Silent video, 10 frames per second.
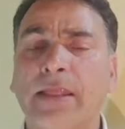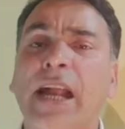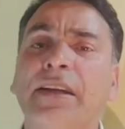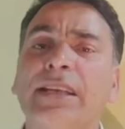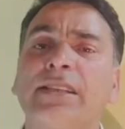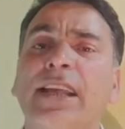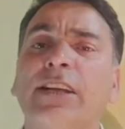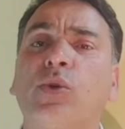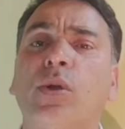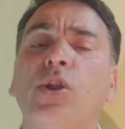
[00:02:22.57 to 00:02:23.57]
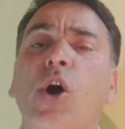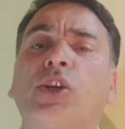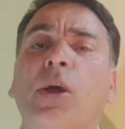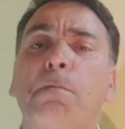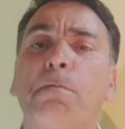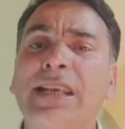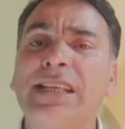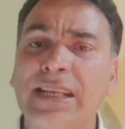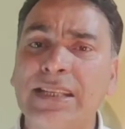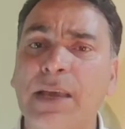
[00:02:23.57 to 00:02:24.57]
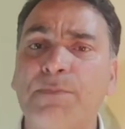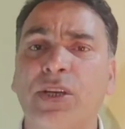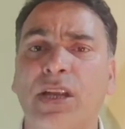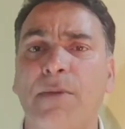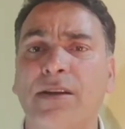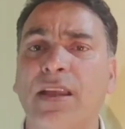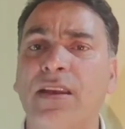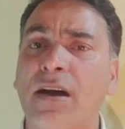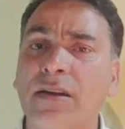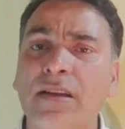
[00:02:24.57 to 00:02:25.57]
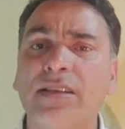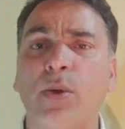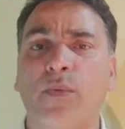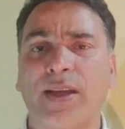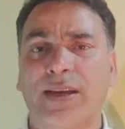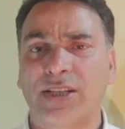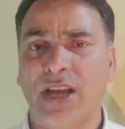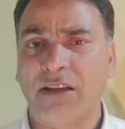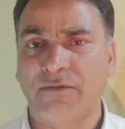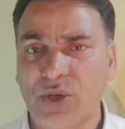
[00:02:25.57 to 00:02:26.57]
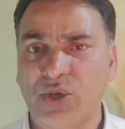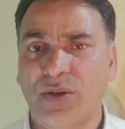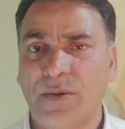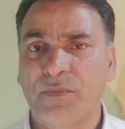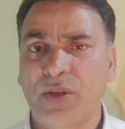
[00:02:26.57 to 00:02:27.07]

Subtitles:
that has led to a lot of misconception among the learners of English language.